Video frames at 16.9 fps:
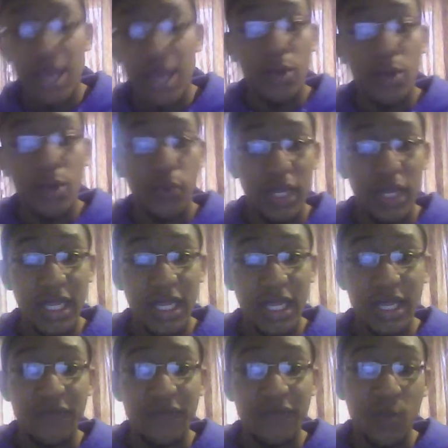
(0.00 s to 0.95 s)

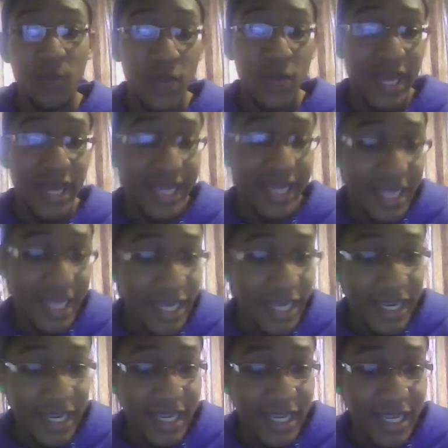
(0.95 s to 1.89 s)
Reading, from what I hear,
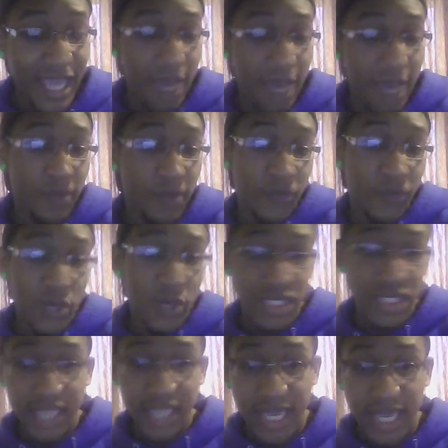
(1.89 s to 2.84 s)
came before
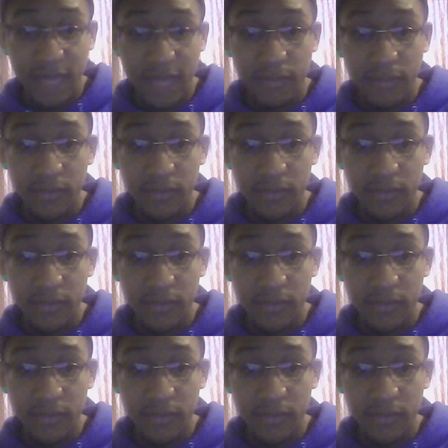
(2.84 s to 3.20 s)
shade.